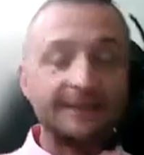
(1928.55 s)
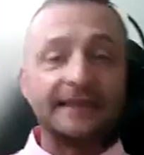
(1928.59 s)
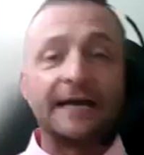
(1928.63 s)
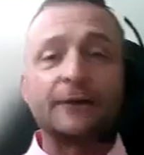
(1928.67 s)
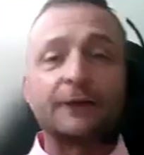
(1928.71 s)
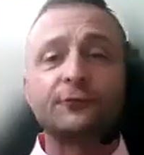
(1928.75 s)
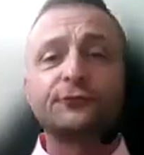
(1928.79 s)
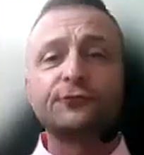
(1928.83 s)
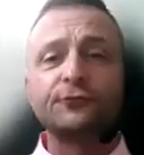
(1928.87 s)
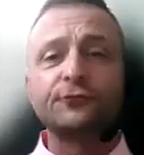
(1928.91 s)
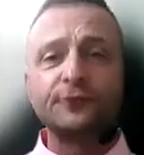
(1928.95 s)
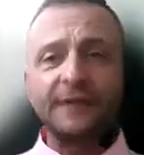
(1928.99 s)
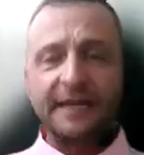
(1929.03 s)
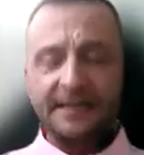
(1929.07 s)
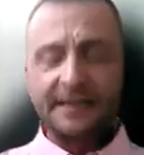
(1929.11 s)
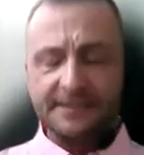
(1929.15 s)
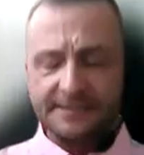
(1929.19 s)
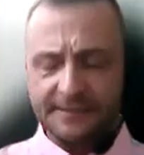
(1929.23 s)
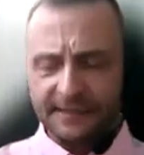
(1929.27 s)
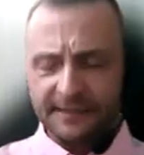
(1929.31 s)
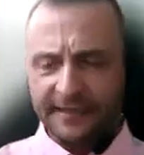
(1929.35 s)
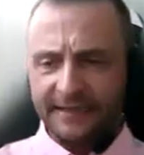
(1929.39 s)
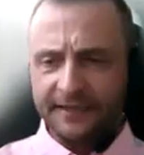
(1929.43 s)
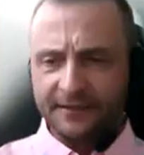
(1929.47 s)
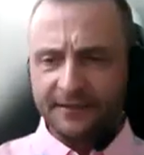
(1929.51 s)
Now, 2
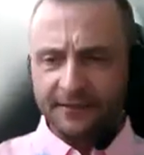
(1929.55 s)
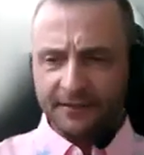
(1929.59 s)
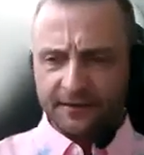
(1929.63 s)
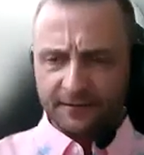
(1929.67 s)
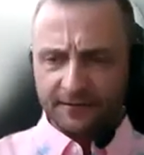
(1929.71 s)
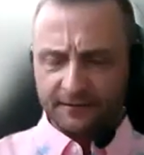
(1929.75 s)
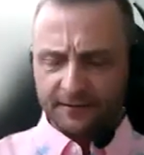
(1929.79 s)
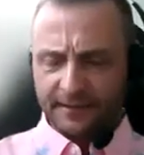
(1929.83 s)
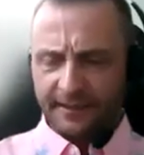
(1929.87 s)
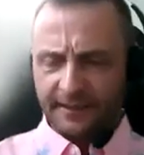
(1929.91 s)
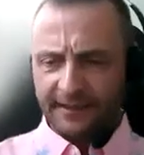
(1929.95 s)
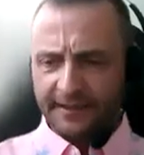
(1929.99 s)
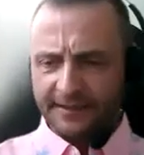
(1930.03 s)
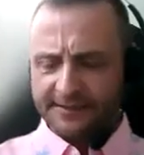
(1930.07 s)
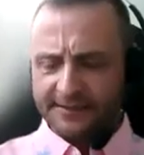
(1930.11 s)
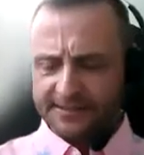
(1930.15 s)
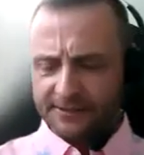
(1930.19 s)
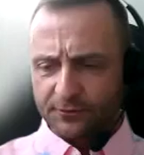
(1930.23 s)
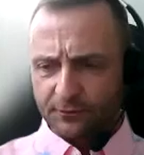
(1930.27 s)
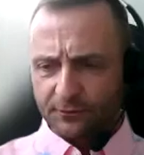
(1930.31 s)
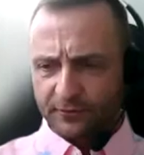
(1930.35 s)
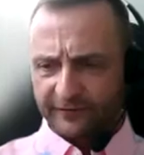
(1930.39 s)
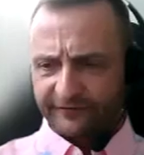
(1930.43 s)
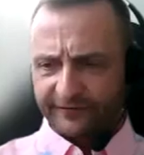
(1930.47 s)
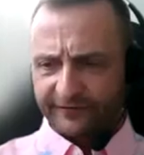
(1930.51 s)
days later, he
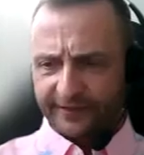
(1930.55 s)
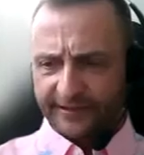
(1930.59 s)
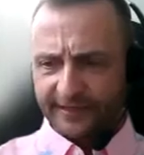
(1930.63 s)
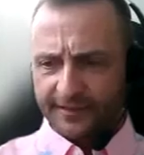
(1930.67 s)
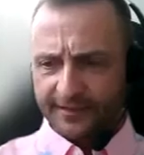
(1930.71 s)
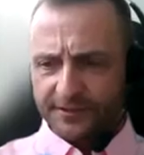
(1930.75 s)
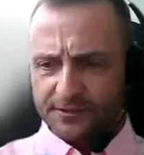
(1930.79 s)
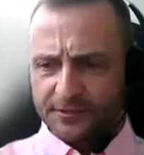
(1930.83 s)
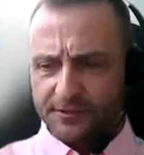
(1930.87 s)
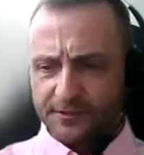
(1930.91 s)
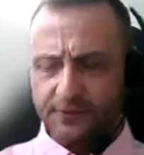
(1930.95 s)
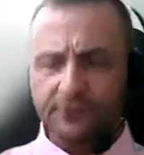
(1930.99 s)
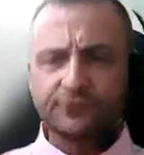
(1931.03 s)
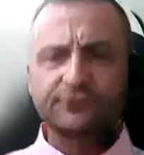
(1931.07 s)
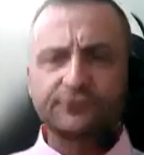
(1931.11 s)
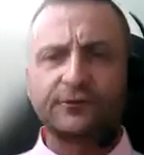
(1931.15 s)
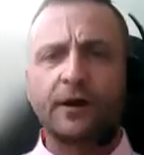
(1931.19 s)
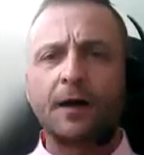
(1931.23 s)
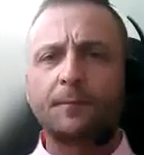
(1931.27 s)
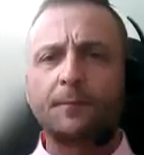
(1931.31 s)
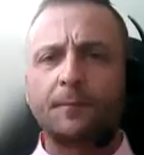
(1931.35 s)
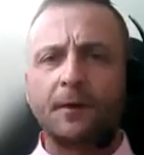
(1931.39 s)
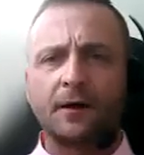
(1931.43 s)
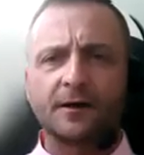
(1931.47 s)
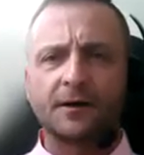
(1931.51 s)
gets a notification. Your
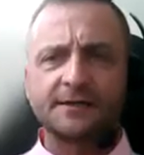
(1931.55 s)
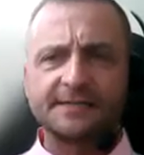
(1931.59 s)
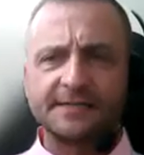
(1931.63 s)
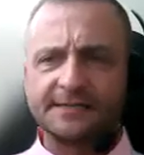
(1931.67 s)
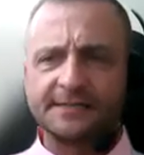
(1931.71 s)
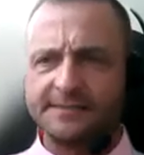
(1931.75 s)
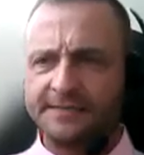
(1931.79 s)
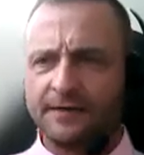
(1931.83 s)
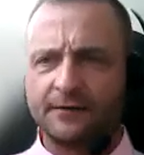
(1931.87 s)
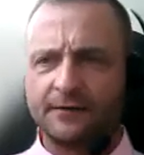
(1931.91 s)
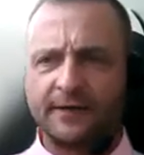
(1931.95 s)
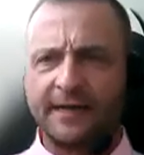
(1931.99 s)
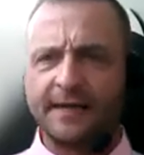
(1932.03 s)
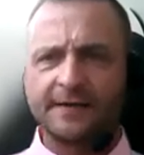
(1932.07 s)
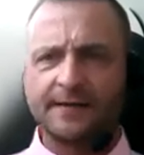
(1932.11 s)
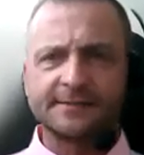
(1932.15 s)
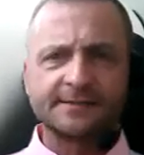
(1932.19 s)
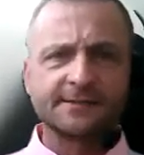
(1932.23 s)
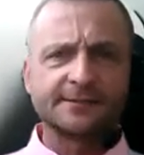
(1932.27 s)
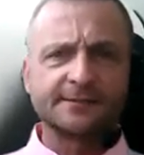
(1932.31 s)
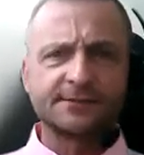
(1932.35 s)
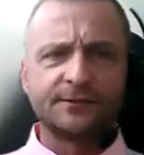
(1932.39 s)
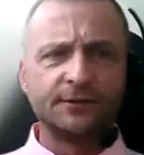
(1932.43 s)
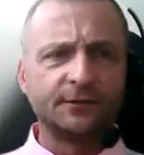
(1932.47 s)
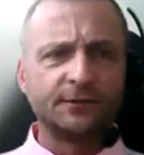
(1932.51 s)
Dropbox has now
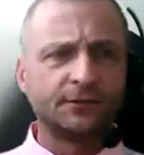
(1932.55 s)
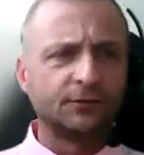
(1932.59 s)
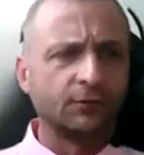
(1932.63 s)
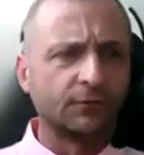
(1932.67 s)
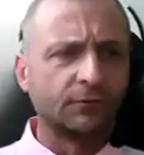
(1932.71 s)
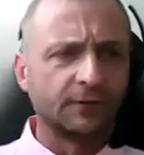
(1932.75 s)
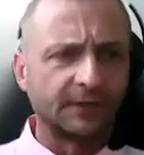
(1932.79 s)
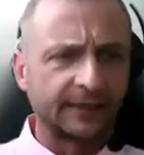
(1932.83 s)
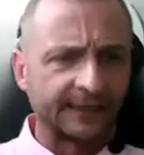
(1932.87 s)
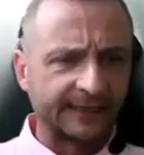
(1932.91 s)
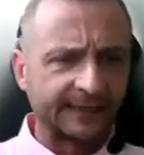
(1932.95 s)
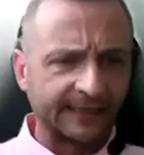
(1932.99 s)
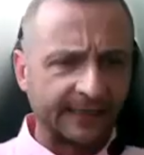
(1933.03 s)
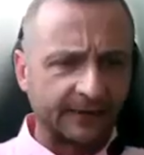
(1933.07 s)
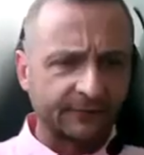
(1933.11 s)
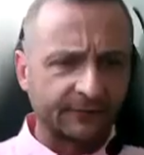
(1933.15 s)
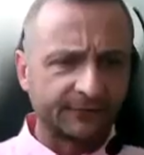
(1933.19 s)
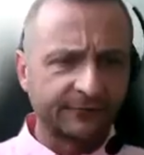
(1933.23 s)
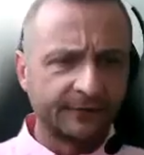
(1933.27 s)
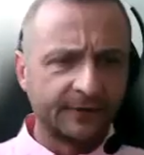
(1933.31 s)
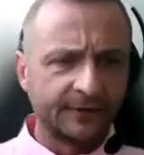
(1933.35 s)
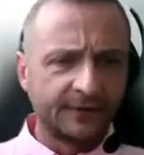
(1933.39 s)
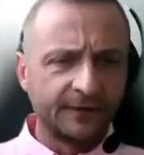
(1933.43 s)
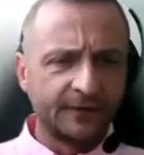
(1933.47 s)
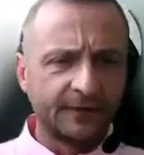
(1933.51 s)
access to your Google
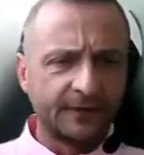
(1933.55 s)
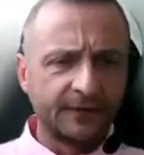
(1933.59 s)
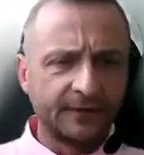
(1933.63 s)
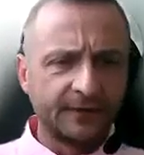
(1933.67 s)
account.